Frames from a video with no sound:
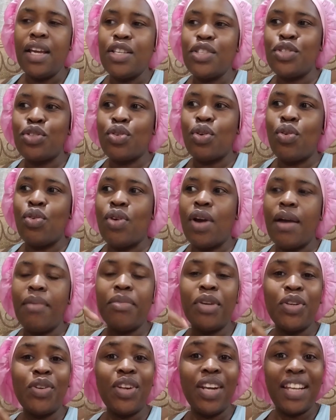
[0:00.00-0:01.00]
So I'm
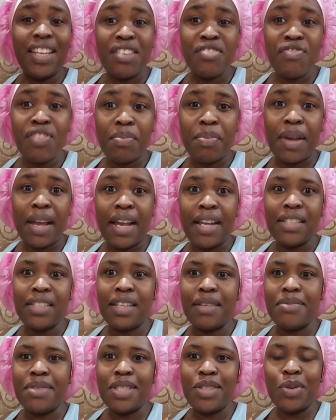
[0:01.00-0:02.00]
not going to give up, guys.
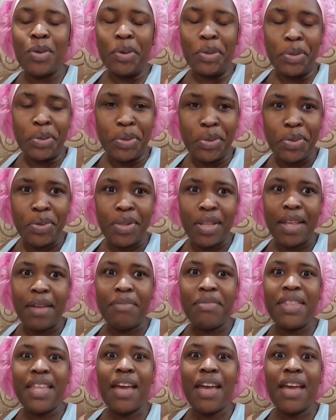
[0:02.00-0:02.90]
I'm still going to do them.